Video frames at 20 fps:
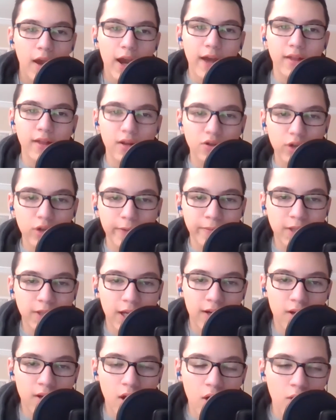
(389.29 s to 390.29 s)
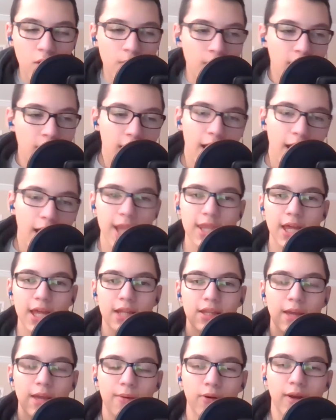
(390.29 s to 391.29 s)
and then Trump said no, and
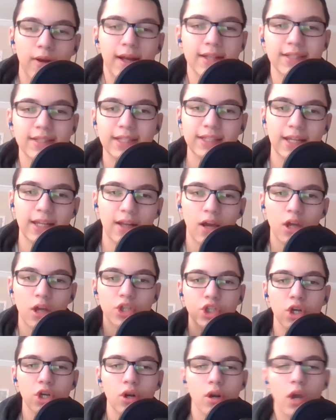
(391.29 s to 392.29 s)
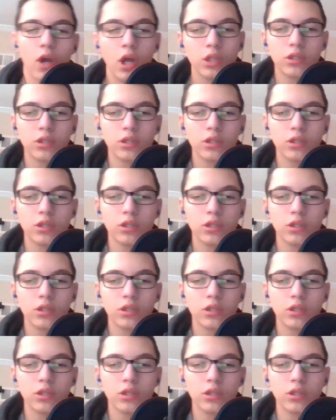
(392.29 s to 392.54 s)
then Democrats said sure